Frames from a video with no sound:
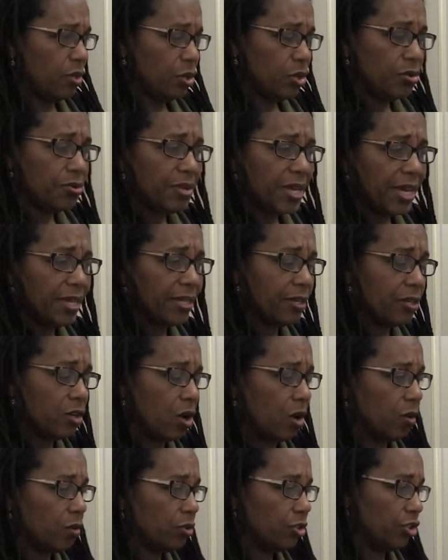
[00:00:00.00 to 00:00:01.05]
create a
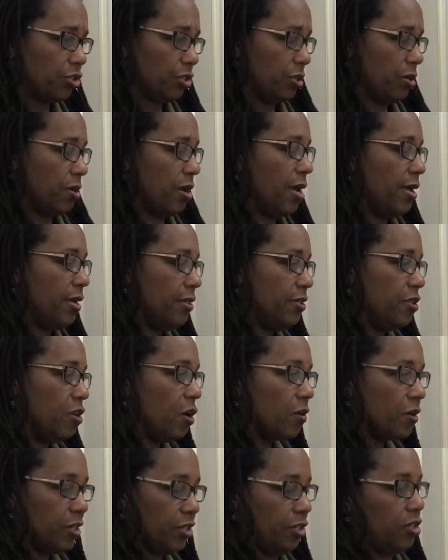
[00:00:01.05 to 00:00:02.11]
culture and
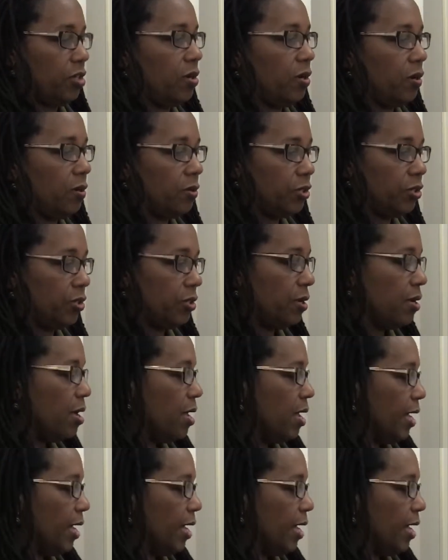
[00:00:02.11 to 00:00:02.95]
nourish a culture.